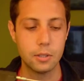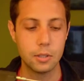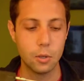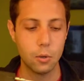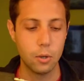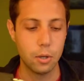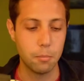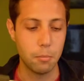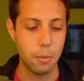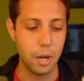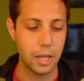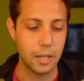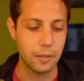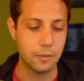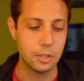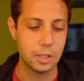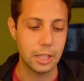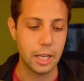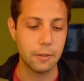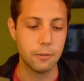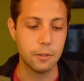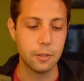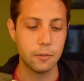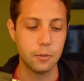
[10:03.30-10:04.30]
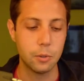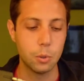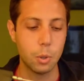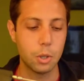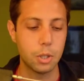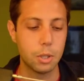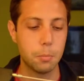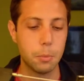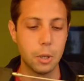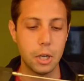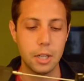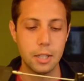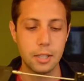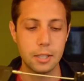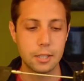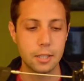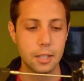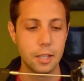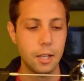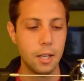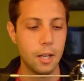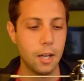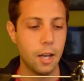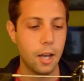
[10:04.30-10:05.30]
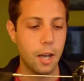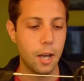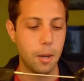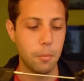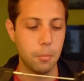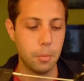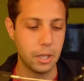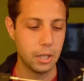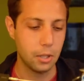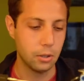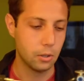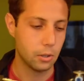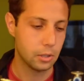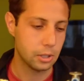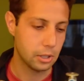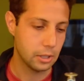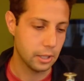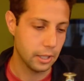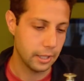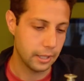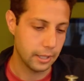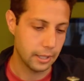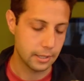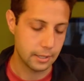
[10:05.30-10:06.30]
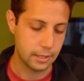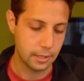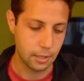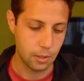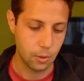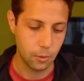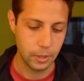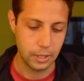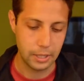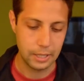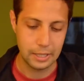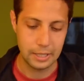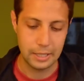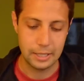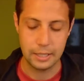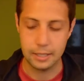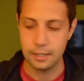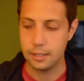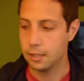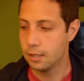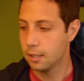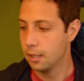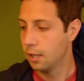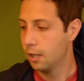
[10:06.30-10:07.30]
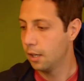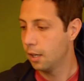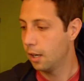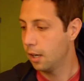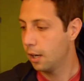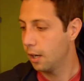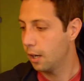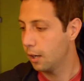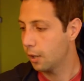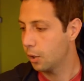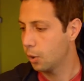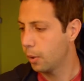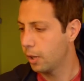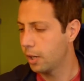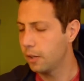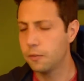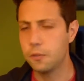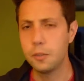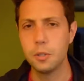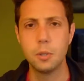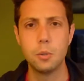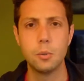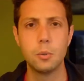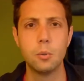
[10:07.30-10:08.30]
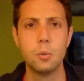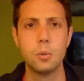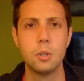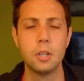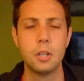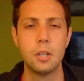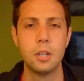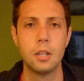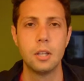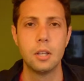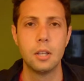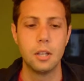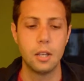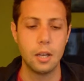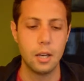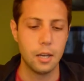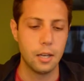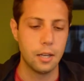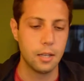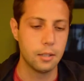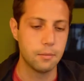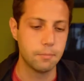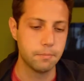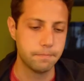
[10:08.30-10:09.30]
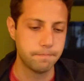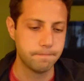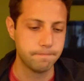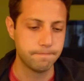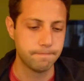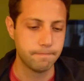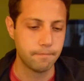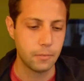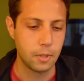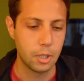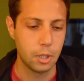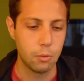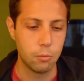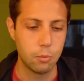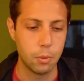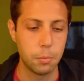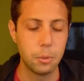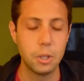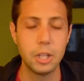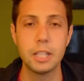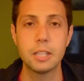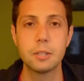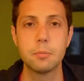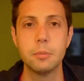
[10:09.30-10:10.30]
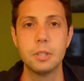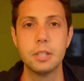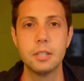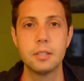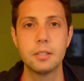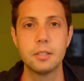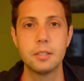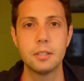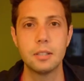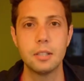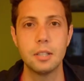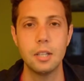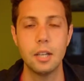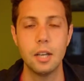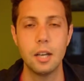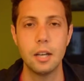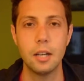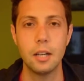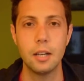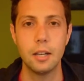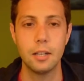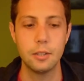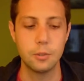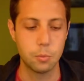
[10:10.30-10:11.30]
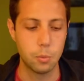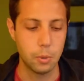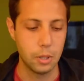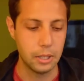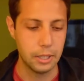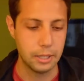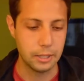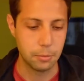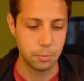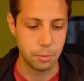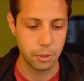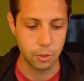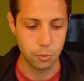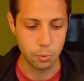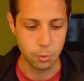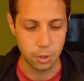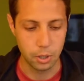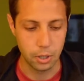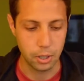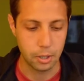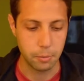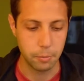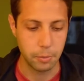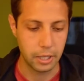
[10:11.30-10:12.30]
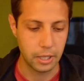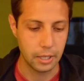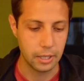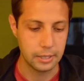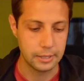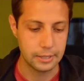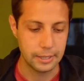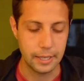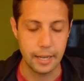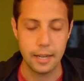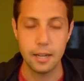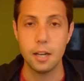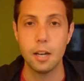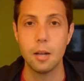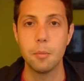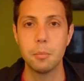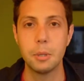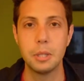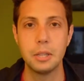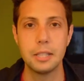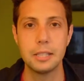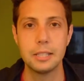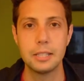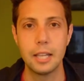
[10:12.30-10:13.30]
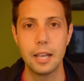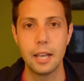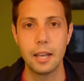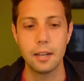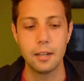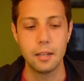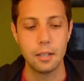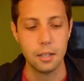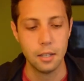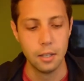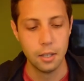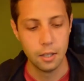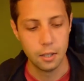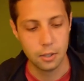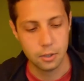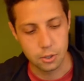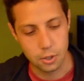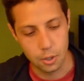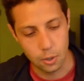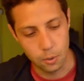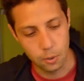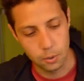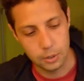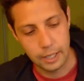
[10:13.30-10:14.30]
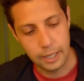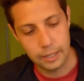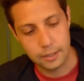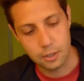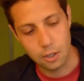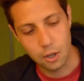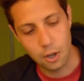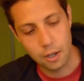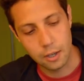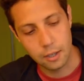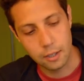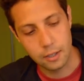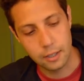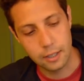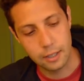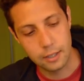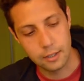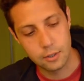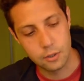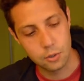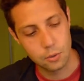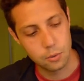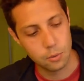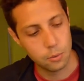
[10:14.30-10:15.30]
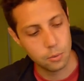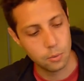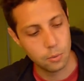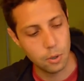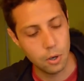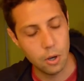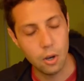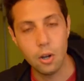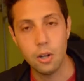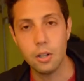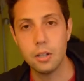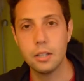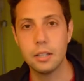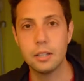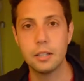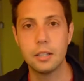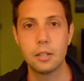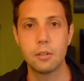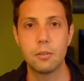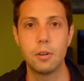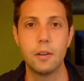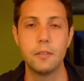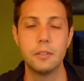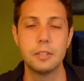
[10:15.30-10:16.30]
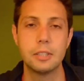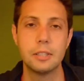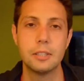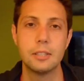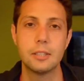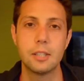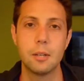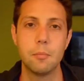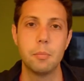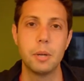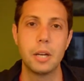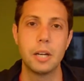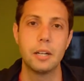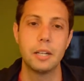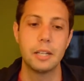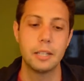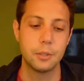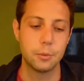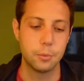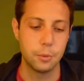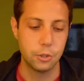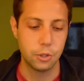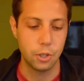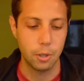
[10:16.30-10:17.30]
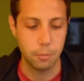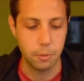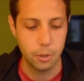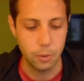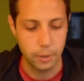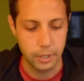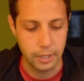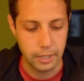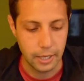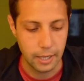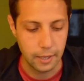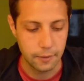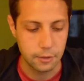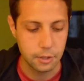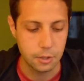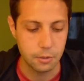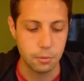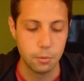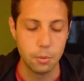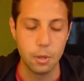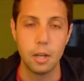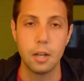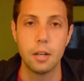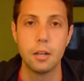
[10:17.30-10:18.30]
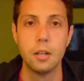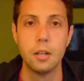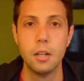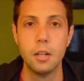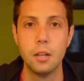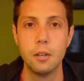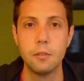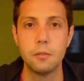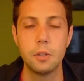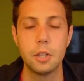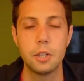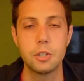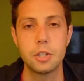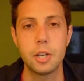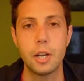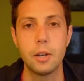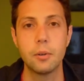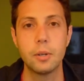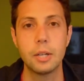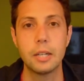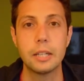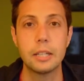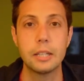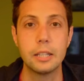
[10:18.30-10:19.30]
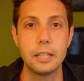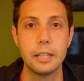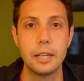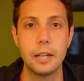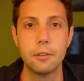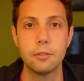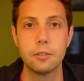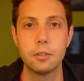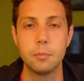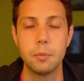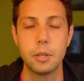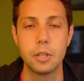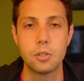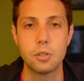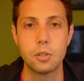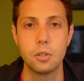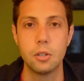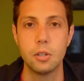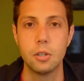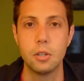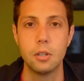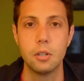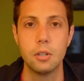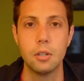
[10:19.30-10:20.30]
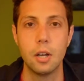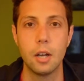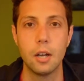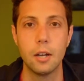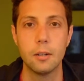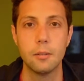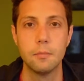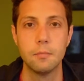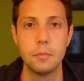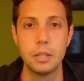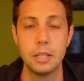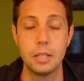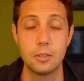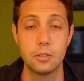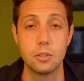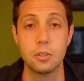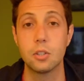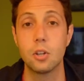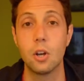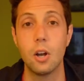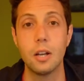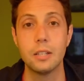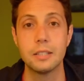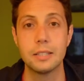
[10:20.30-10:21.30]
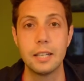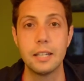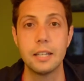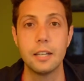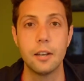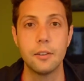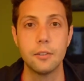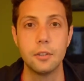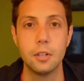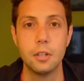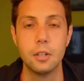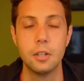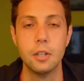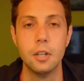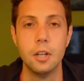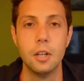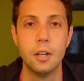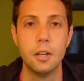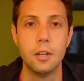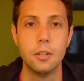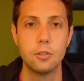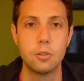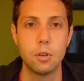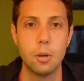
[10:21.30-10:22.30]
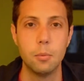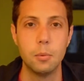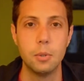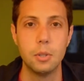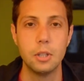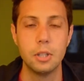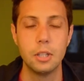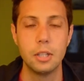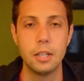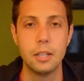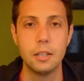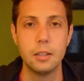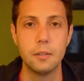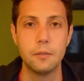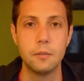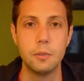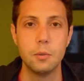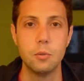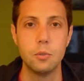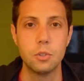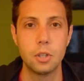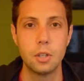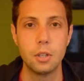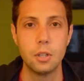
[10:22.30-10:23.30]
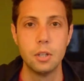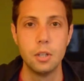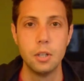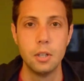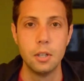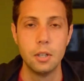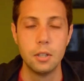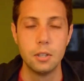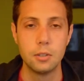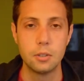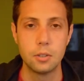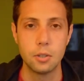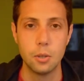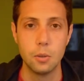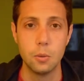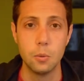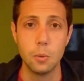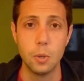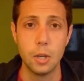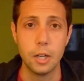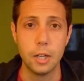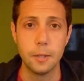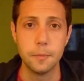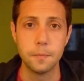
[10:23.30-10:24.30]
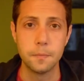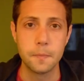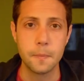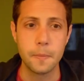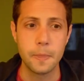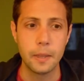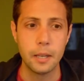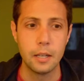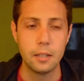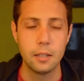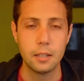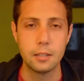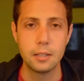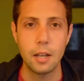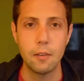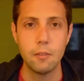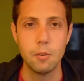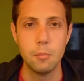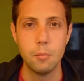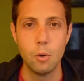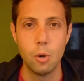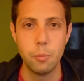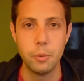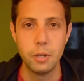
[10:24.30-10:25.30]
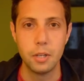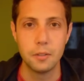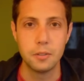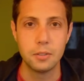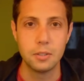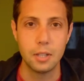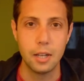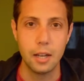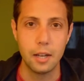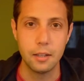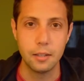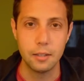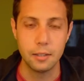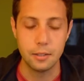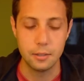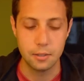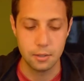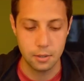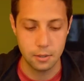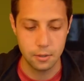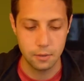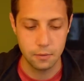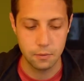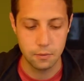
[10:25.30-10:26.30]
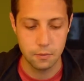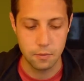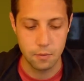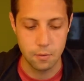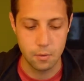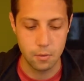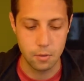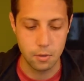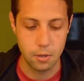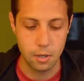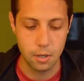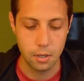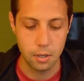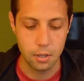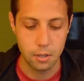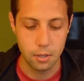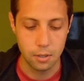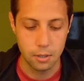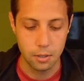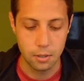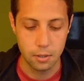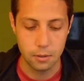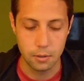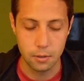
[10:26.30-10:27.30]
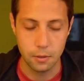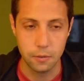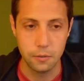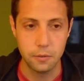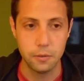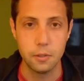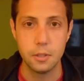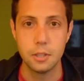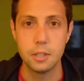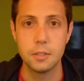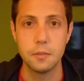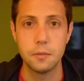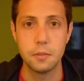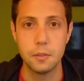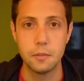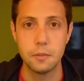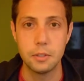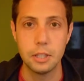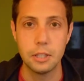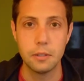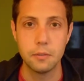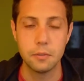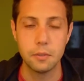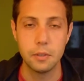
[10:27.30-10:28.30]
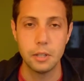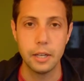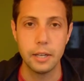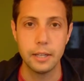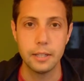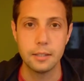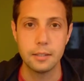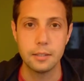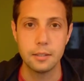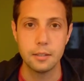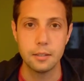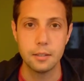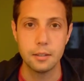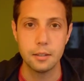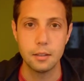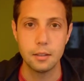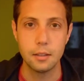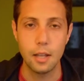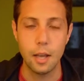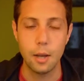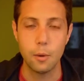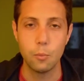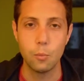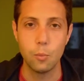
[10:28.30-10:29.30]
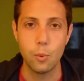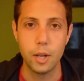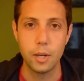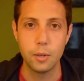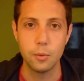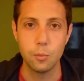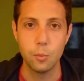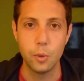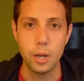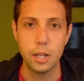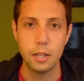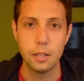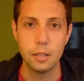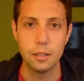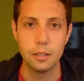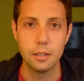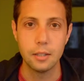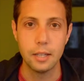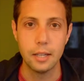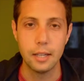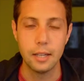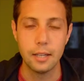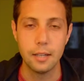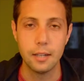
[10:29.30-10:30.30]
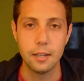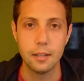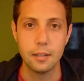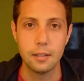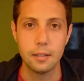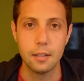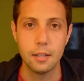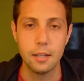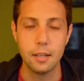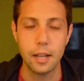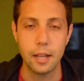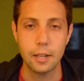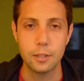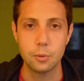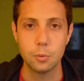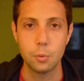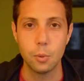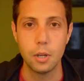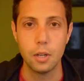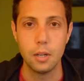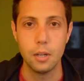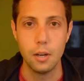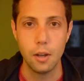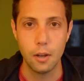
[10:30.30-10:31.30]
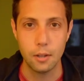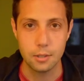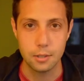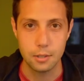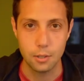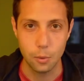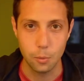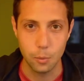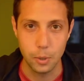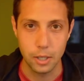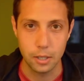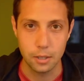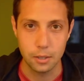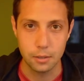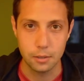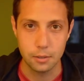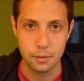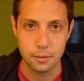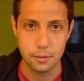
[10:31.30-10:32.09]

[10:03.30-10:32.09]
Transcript: so it might have saved a few other parts, but it looks like it's going to need quite a few replacements as well as a bit of work because it ended up in the sand. So that's gotten into all the crevices and bearings, which I'm going to have to flush out and clean out to make sure it doesn't cause any other trouble in the future. So let's have a moment of silence for the first 15 flights that went well and the next one not so well.